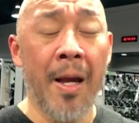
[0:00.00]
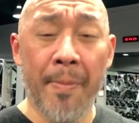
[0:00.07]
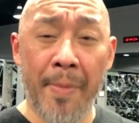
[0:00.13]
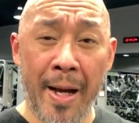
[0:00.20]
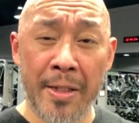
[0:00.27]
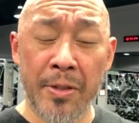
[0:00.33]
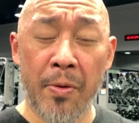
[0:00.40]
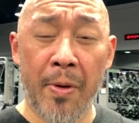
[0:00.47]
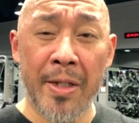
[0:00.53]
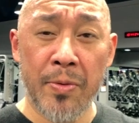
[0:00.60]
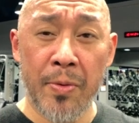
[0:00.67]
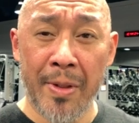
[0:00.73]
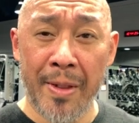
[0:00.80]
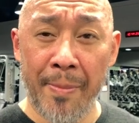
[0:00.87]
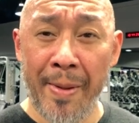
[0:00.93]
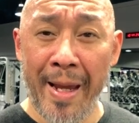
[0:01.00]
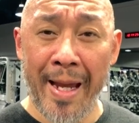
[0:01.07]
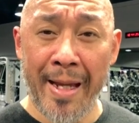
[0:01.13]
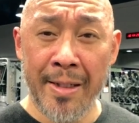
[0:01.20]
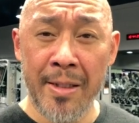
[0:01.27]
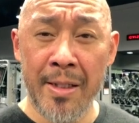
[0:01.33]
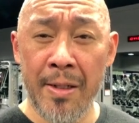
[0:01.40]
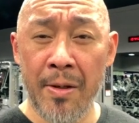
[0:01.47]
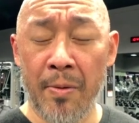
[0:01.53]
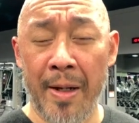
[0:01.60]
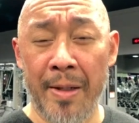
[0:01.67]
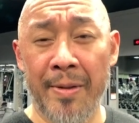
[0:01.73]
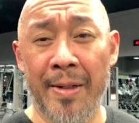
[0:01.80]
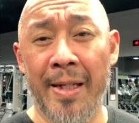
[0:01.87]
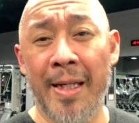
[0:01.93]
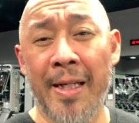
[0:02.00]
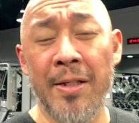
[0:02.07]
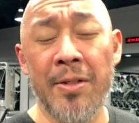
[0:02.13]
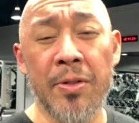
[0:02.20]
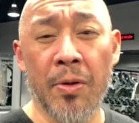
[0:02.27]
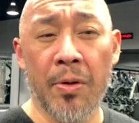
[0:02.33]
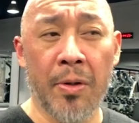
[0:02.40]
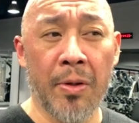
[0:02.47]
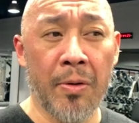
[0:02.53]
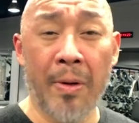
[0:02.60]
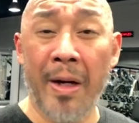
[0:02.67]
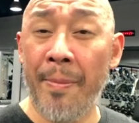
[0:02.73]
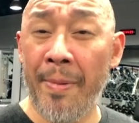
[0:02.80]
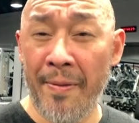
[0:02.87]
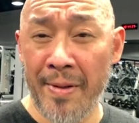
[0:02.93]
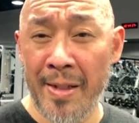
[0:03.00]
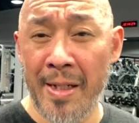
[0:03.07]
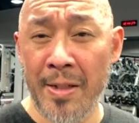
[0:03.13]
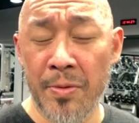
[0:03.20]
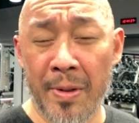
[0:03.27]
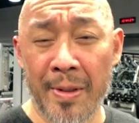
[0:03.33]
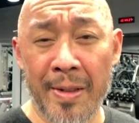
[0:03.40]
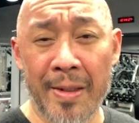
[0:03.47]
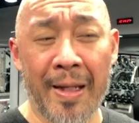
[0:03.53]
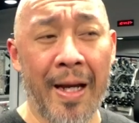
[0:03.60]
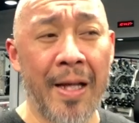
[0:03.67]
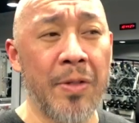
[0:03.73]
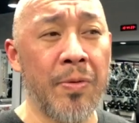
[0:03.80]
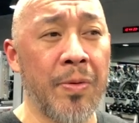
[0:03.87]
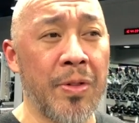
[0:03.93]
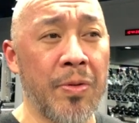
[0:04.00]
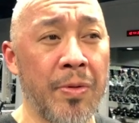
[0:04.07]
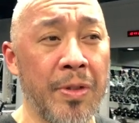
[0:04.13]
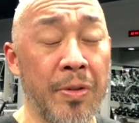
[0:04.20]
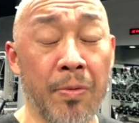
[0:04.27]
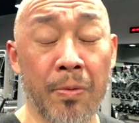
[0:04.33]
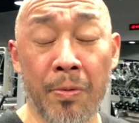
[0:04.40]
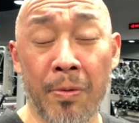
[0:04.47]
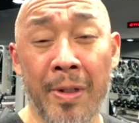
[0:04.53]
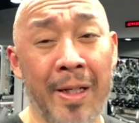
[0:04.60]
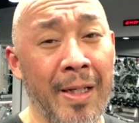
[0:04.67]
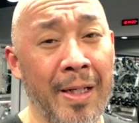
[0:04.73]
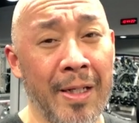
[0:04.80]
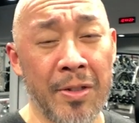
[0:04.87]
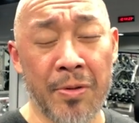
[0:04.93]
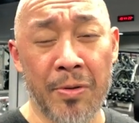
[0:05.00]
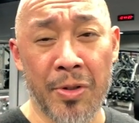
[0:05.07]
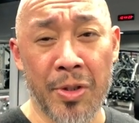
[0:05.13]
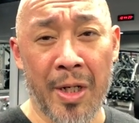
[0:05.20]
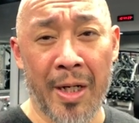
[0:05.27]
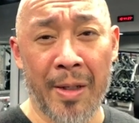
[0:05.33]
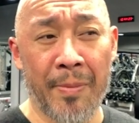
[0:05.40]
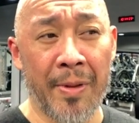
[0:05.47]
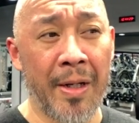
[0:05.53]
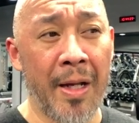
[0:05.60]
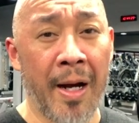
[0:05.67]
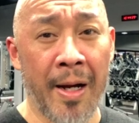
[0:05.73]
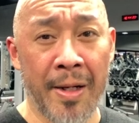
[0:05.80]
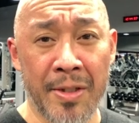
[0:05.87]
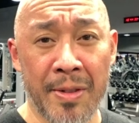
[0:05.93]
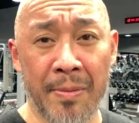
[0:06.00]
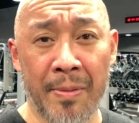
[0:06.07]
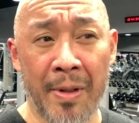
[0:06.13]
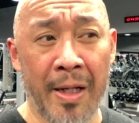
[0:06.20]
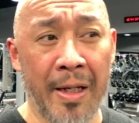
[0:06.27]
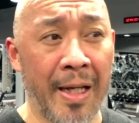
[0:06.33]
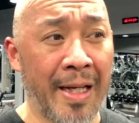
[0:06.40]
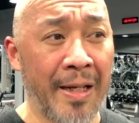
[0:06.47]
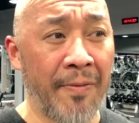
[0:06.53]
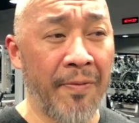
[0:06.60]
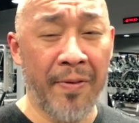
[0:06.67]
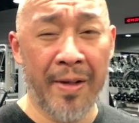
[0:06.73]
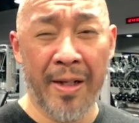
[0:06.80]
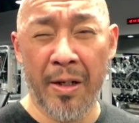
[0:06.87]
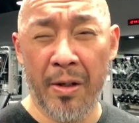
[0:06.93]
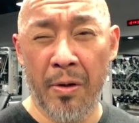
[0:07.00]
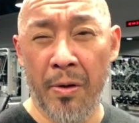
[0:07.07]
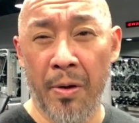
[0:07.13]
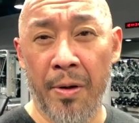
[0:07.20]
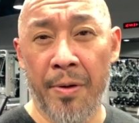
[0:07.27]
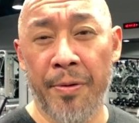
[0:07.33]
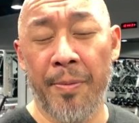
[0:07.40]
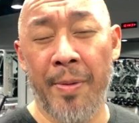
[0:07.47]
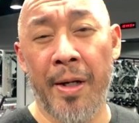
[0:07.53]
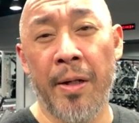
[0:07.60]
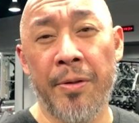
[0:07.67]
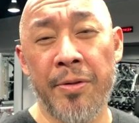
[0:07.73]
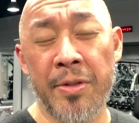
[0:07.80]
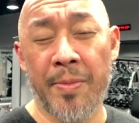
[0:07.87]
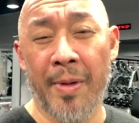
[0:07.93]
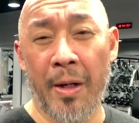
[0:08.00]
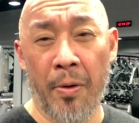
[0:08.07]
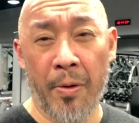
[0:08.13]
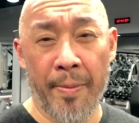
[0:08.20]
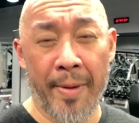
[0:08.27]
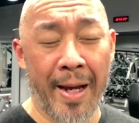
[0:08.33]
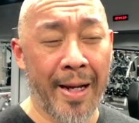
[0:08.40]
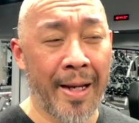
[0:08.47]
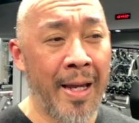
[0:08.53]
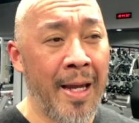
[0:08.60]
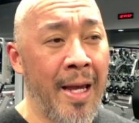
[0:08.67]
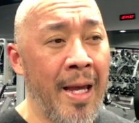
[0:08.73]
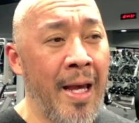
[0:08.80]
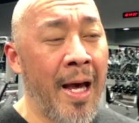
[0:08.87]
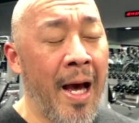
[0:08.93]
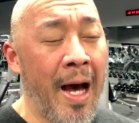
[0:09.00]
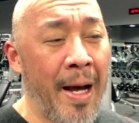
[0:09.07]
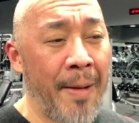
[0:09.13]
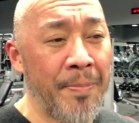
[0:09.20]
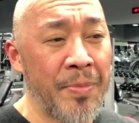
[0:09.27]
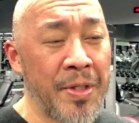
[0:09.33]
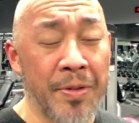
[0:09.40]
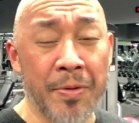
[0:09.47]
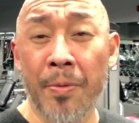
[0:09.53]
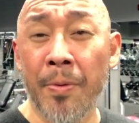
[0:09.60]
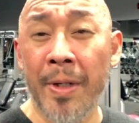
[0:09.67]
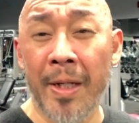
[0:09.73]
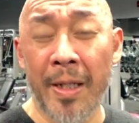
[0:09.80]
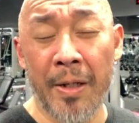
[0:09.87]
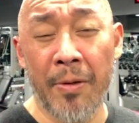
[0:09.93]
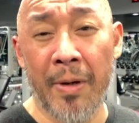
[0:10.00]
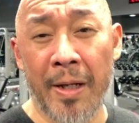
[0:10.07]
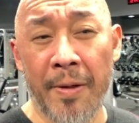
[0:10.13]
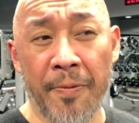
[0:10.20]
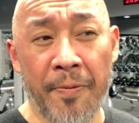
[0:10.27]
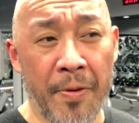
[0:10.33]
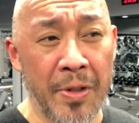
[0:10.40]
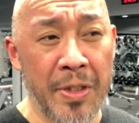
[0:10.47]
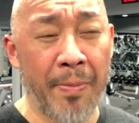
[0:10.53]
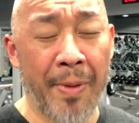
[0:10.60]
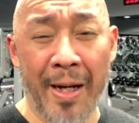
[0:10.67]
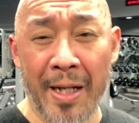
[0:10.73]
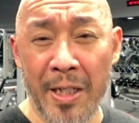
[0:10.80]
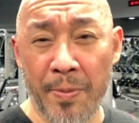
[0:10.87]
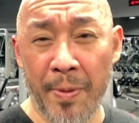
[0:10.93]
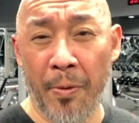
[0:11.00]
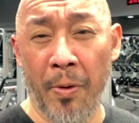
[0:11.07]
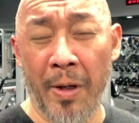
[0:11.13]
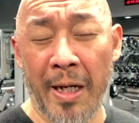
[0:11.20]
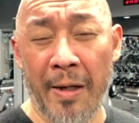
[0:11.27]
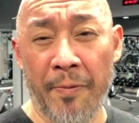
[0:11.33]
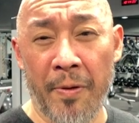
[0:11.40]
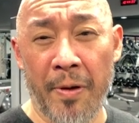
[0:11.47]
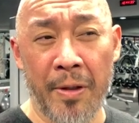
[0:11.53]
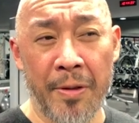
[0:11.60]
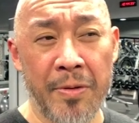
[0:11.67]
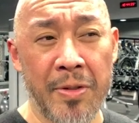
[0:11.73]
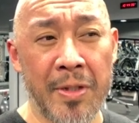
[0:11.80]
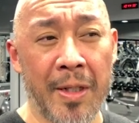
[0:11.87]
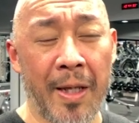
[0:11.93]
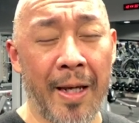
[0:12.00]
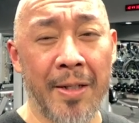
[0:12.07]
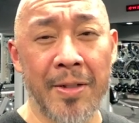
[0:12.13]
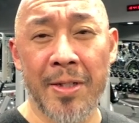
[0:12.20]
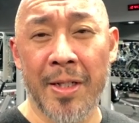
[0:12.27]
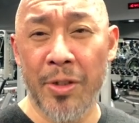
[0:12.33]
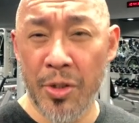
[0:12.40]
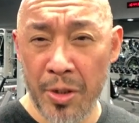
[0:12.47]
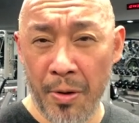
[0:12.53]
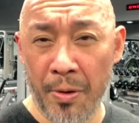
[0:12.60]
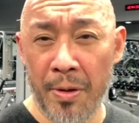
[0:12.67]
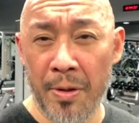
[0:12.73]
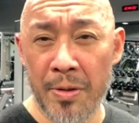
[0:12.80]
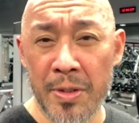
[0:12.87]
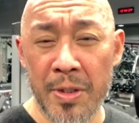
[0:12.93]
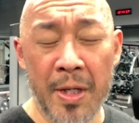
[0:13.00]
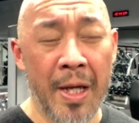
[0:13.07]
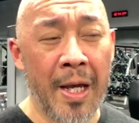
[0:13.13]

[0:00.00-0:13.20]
box squats with a band around the knees or right above the knees around the thighs, which was really excruciating, but awesome. And I can feel it go all through my glutes and my lower back. Um, so it was a really great first body split workout for glutes, legs, and shoulders.